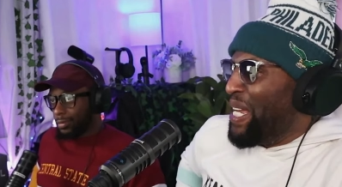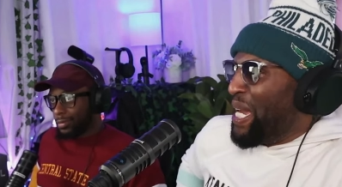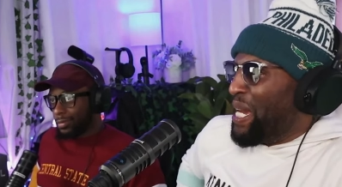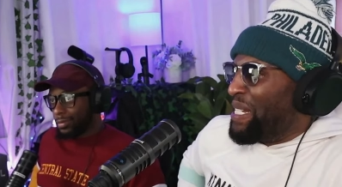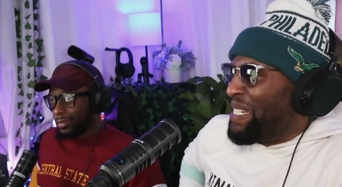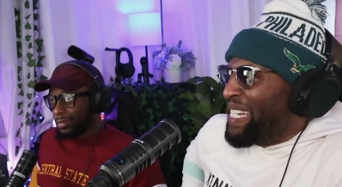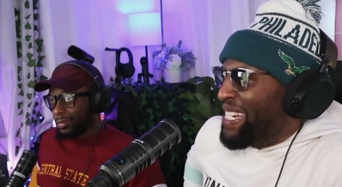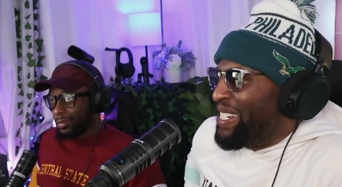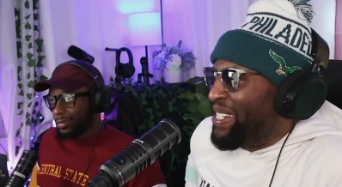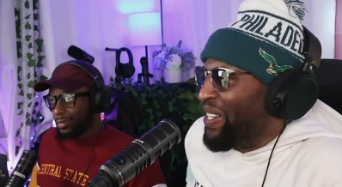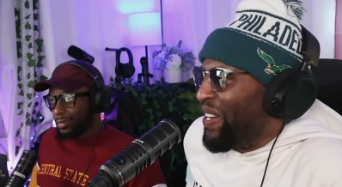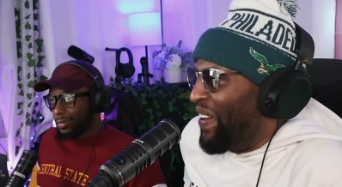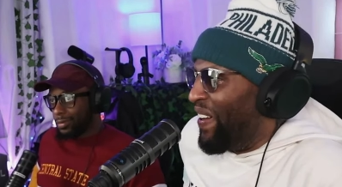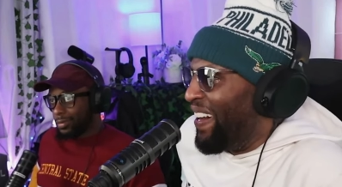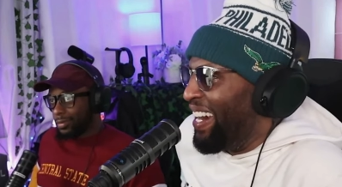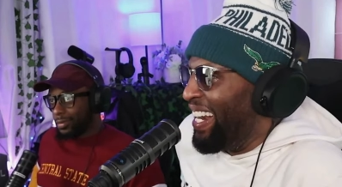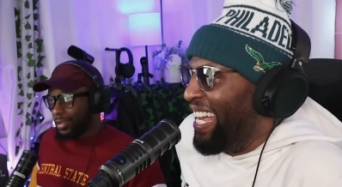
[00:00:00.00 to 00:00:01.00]
Speaker 1: I said
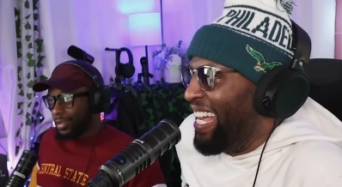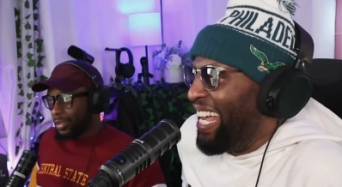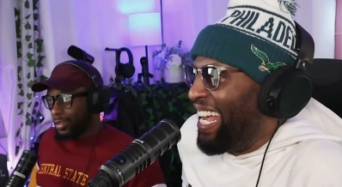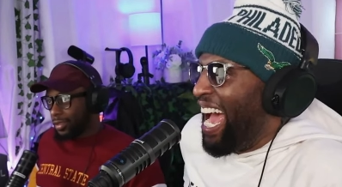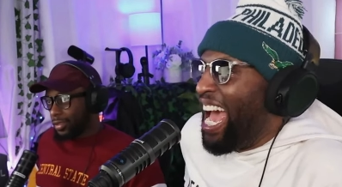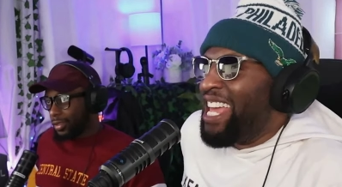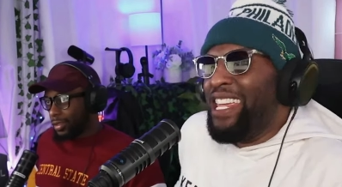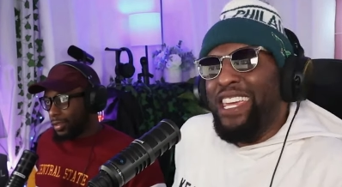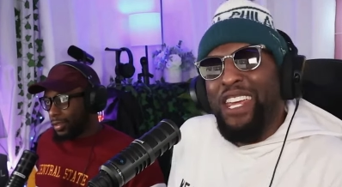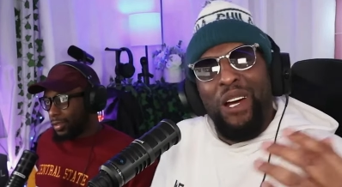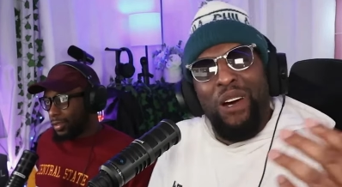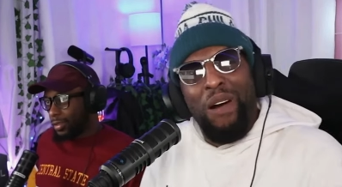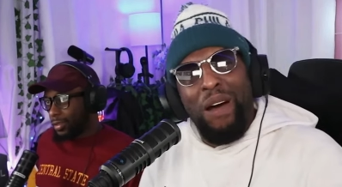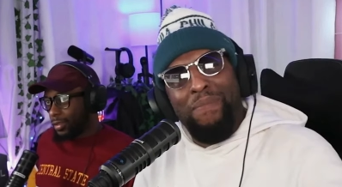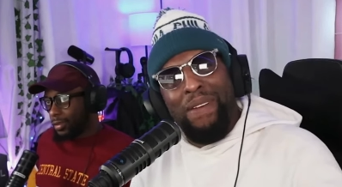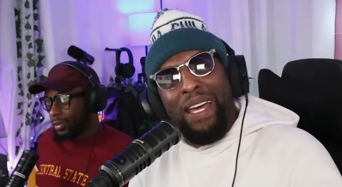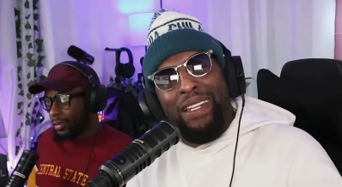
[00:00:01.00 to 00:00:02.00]
Shar. Mm-hmm. Hey, you know
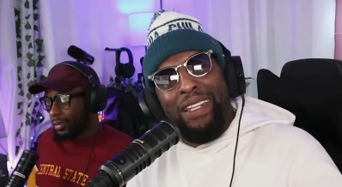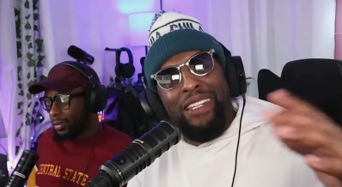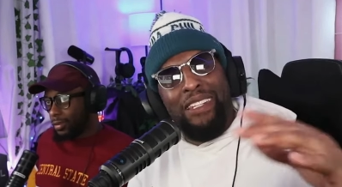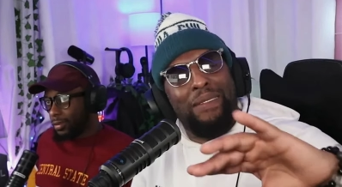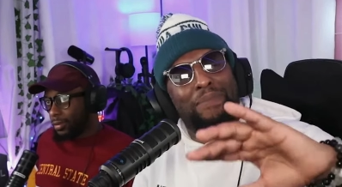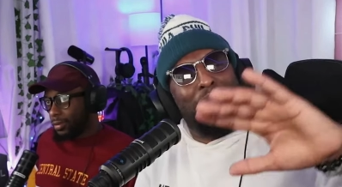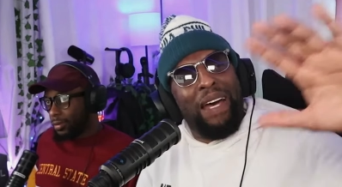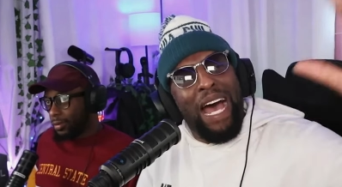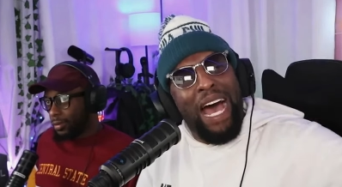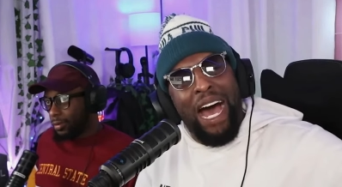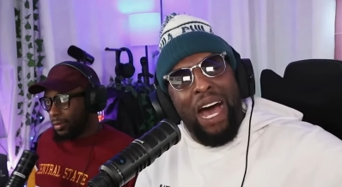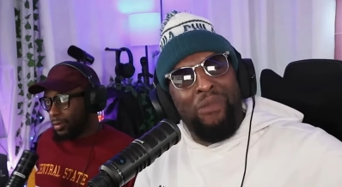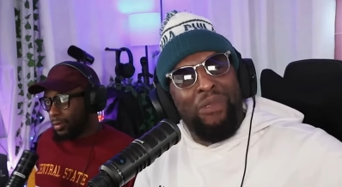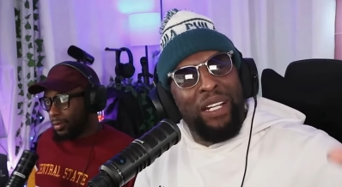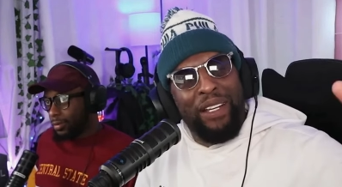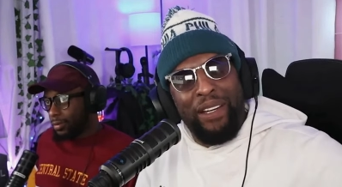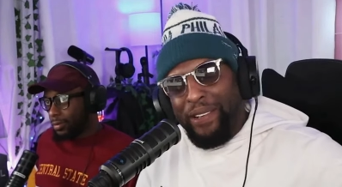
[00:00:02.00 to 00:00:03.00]
what, man? Listen, I, I
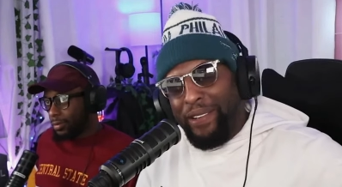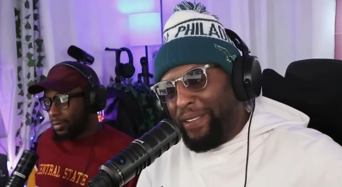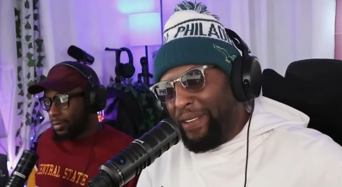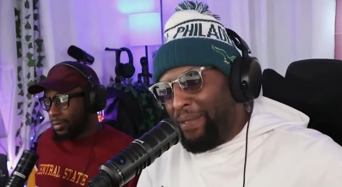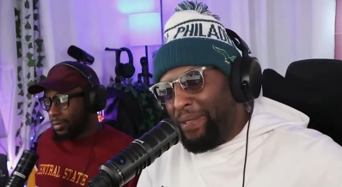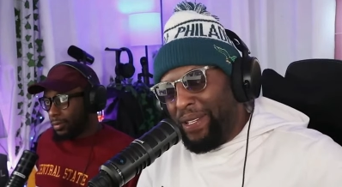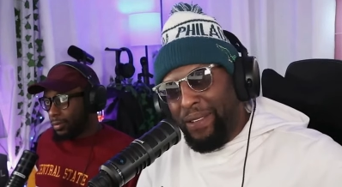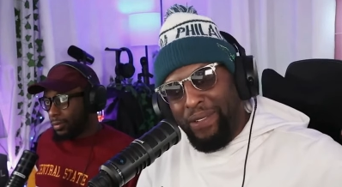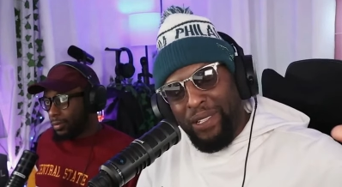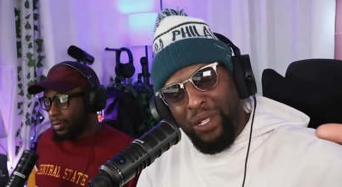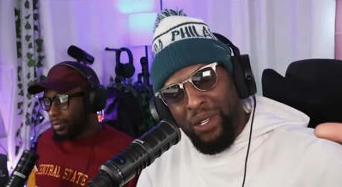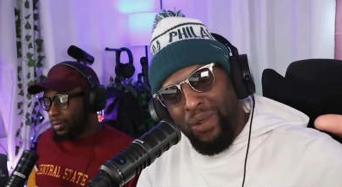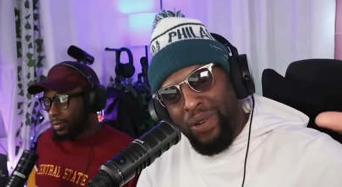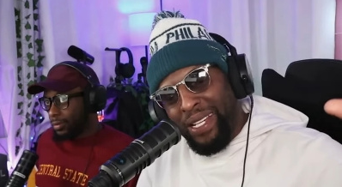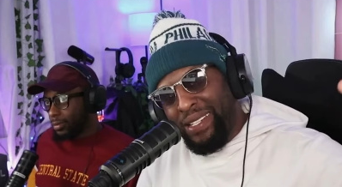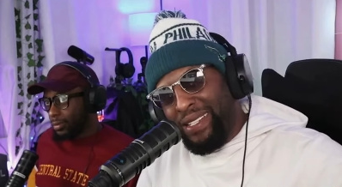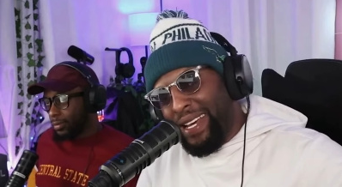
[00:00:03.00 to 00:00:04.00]
want to give, give give a
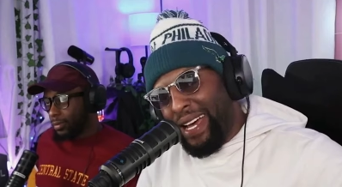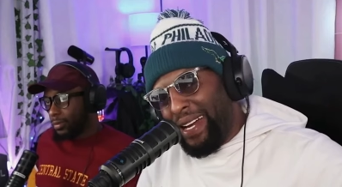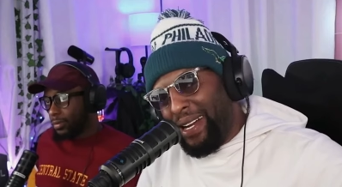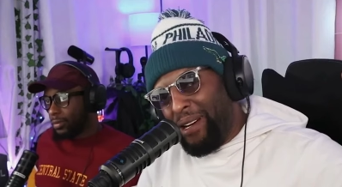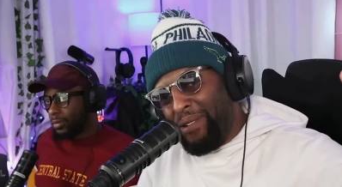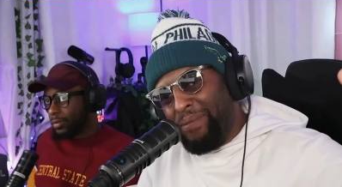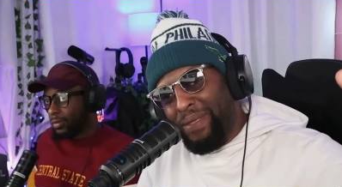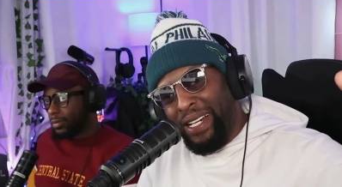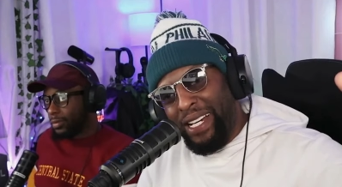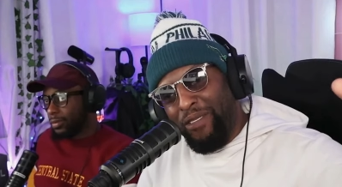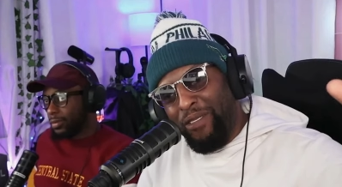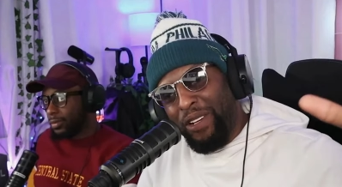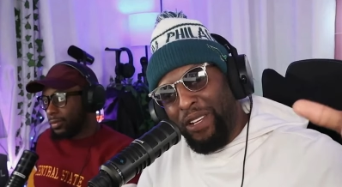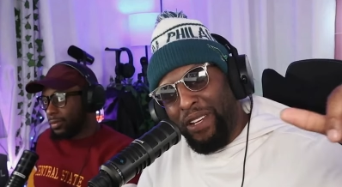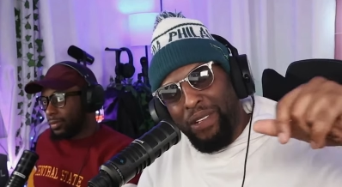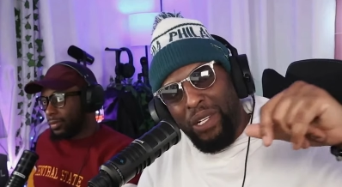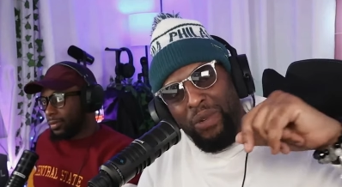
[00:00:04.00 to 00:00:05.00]
quick shout out, man. I want
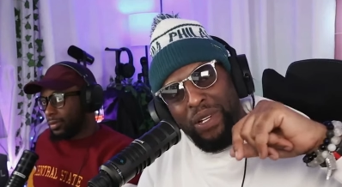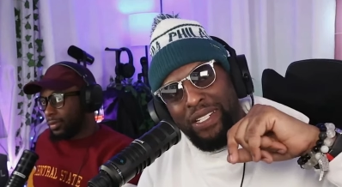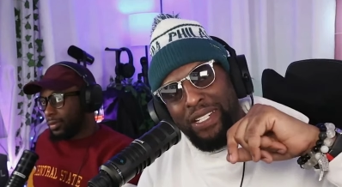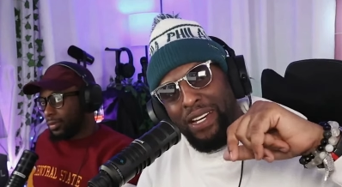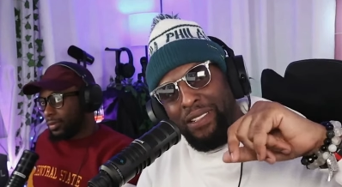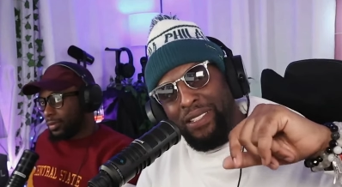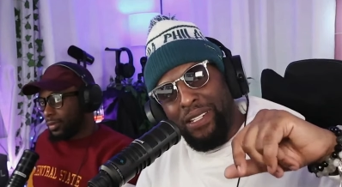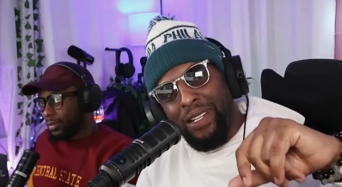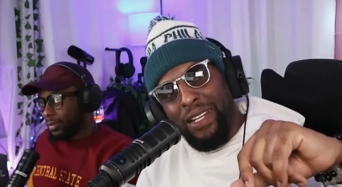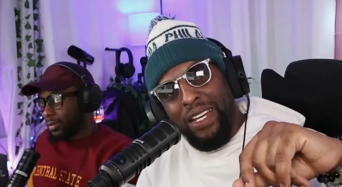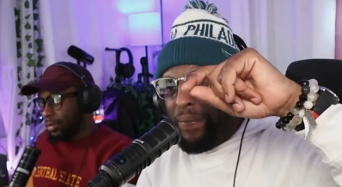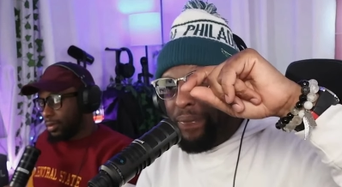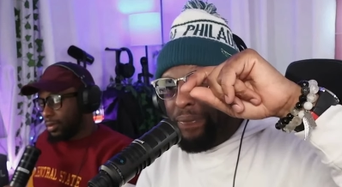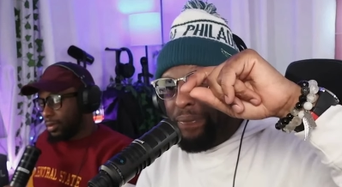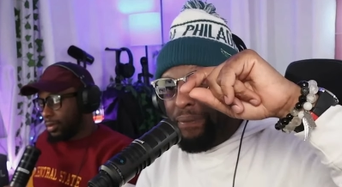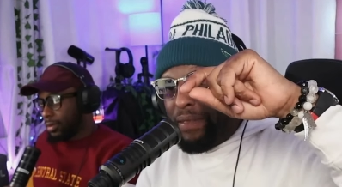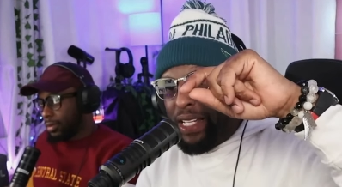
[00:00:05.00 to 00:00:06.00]
to give a quick shout out to the,
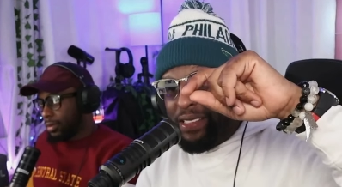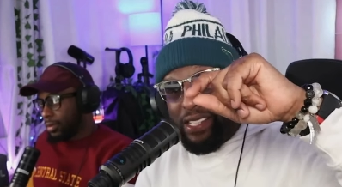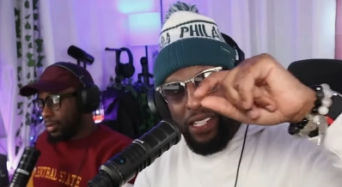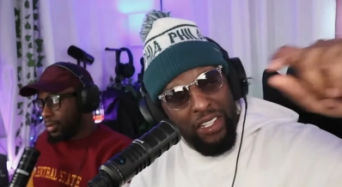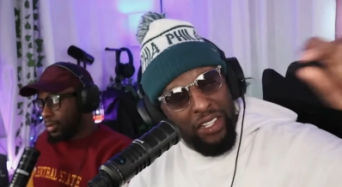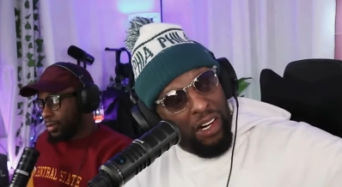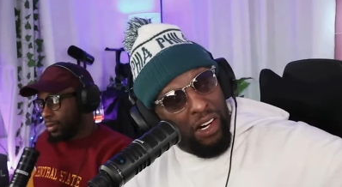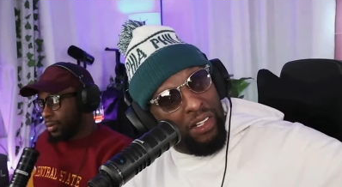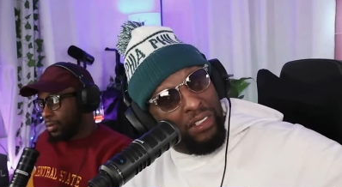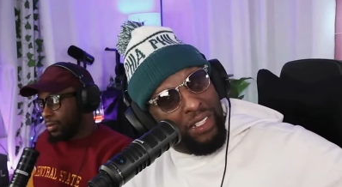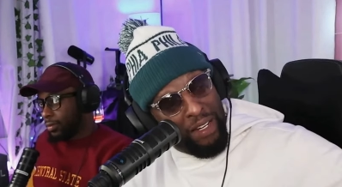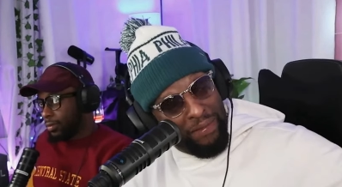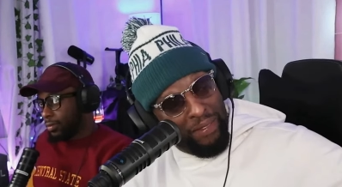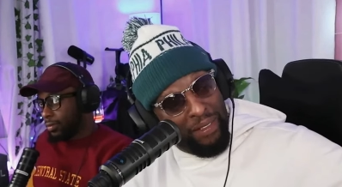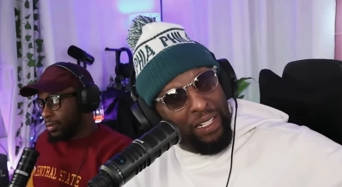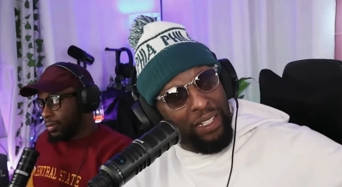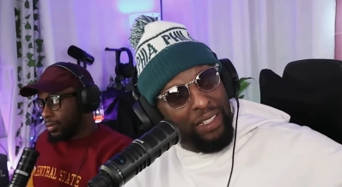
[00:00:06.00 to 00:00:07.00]
to y'all,
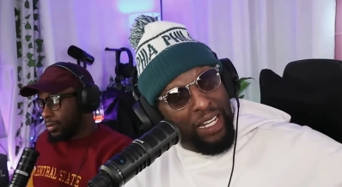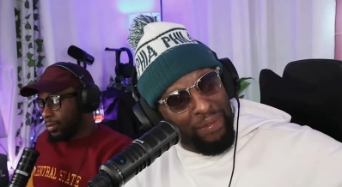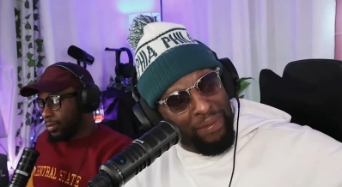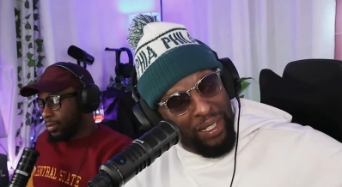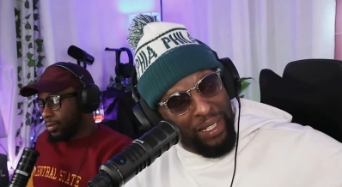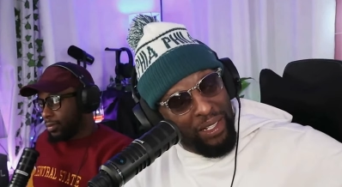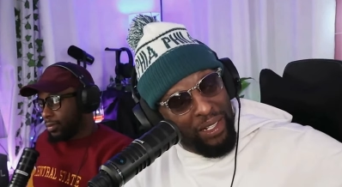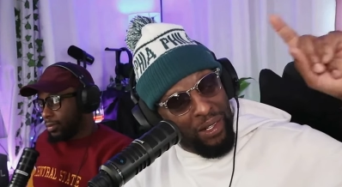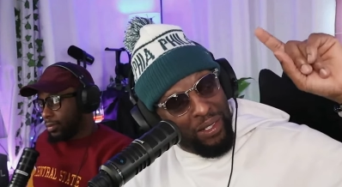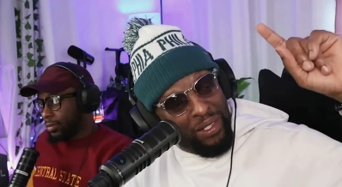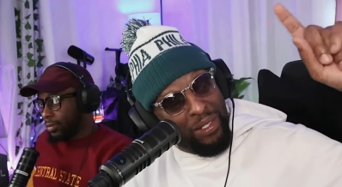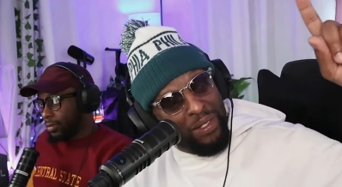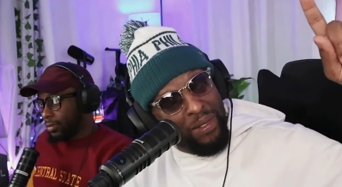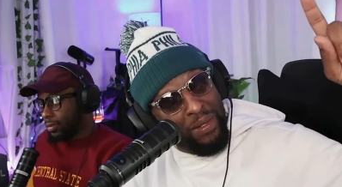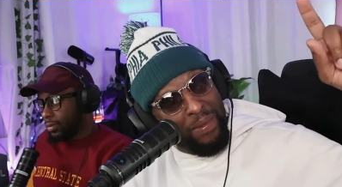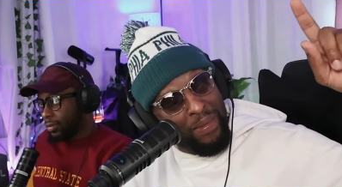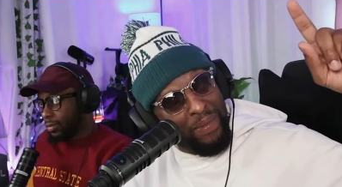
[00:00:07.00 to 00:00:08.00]
definitely, definitely y'all
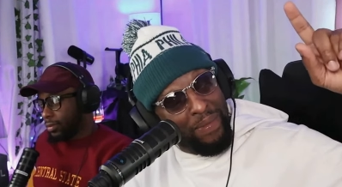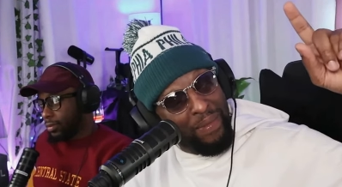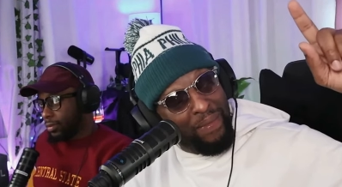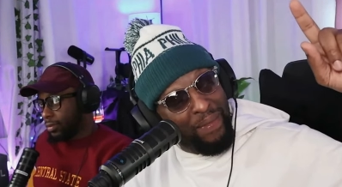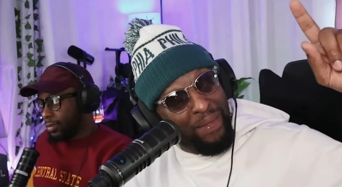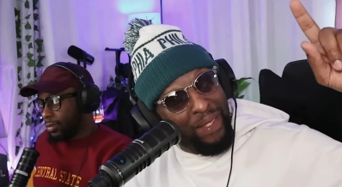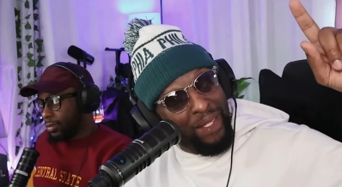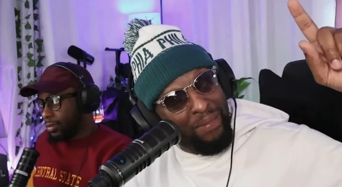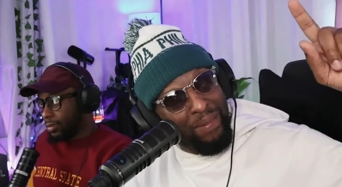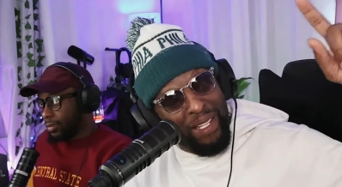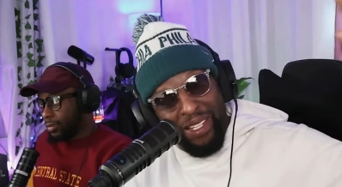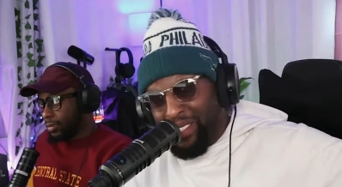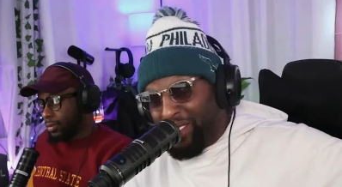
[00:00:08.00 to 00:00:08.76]
too, because